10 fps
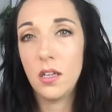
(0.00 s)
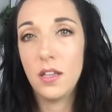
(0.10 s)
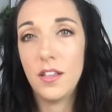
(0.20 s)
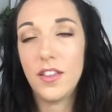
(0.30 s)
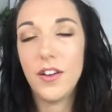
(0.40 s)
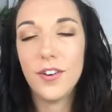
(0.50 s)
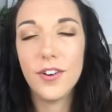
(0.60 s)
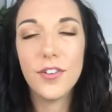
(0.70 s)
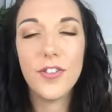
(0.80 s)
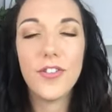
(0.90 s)
The
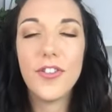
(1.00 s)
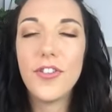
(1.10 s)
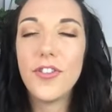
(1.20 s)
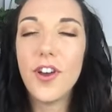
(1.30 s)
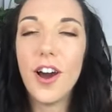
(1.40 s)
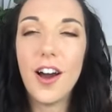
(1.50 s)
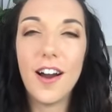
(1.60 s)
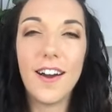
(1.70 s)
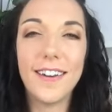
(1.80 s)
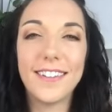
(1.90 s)
urge
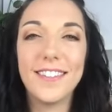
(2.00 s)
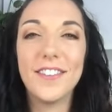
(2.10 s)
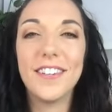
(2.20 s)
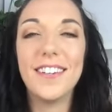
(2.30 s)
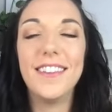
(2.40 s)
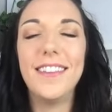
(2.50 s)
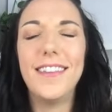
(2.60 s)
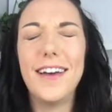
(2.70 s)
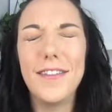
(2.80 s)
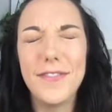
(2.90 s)
jar. You're going to
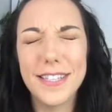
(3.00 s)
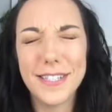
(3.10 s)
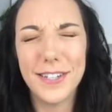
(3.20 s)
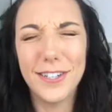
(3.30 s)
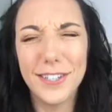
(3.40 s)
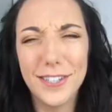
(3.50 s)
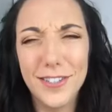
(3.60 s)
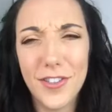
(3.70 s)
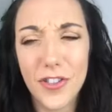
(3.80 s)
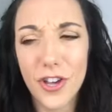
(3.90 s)
love this
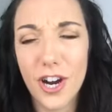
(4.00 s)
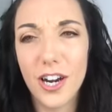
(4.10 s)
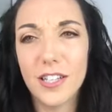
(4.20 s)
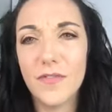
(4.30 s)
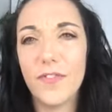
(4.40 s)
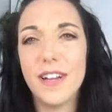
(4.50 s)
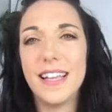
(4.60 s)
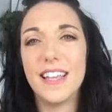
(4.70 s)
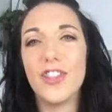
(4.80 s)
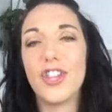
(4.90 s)
urge jar. It's
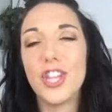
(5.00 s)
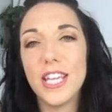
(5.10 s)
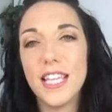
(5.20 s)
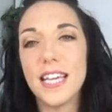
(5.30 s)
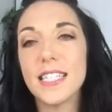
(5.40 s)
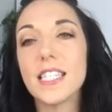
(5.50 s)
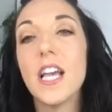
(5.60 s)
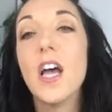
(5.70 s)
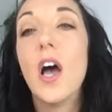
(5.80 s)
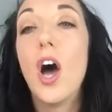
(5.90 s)
freaking genius.
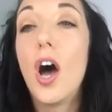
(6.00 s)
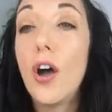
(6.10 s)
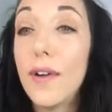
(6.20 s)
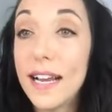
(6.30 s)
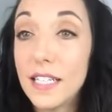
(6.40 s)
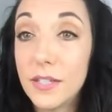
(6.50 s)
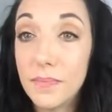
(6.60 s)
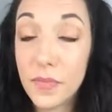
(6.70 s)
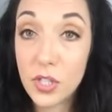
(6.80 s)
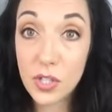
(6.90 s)
All right.
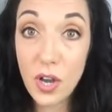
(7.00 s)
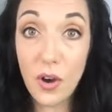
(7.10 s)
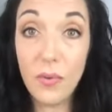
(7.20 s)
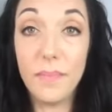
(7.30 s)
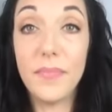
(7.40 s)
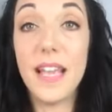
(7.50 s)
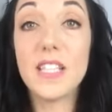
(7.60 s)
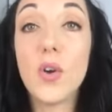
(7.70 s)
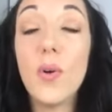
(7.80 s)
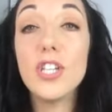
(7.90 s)
So
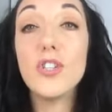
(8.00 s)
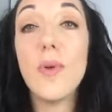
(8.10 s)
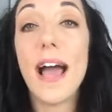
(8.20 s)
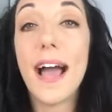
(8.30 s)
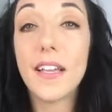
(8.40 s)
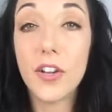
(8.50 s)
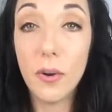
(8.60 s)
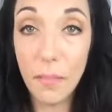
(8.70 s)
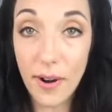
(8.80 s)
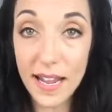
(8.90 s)
it's going to hack
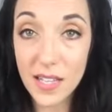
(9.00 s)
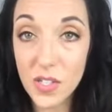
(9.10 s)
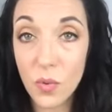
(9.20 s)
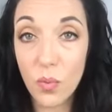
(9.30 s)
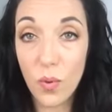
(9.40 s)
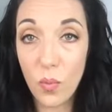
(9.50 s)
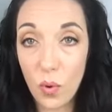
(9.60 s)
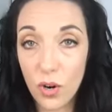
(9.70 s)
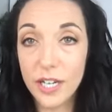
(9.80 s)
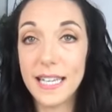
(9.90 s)
your brain's
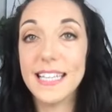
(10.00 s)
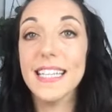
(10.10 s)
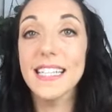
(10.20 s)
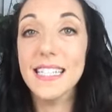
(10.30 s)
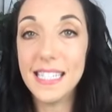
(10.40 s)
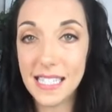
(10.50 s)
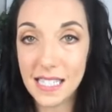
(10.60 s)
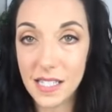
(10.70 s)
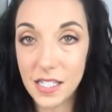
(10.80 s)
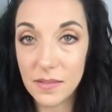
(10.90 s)
reward
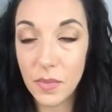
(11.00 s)
system.